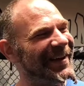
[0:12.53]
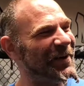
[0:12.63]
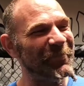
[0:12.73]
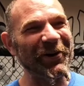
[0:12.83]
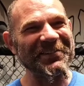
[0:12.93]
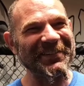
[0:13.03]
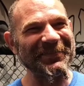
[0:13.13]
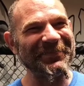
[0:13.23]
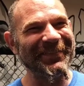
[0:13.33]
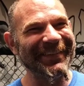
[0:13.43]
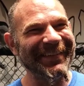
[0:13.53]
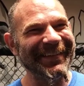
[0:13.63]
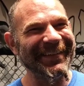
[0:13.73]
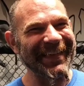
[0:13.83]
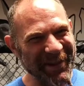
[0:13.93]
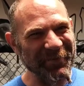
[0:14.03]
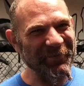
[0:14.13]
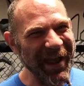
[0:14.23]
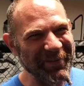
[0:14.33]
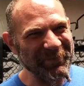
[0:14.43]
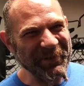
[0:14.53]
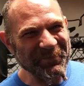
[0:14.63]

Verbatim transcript: I'm awesome. Thank you for having me.